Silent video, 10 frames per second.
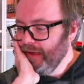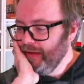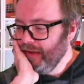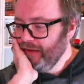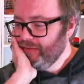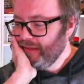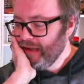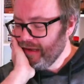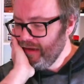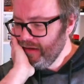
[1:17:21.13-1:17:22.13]
It's
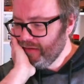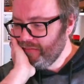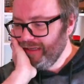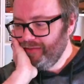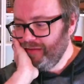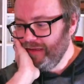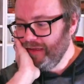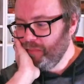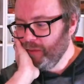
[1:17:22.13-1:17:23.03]
that kind of gritty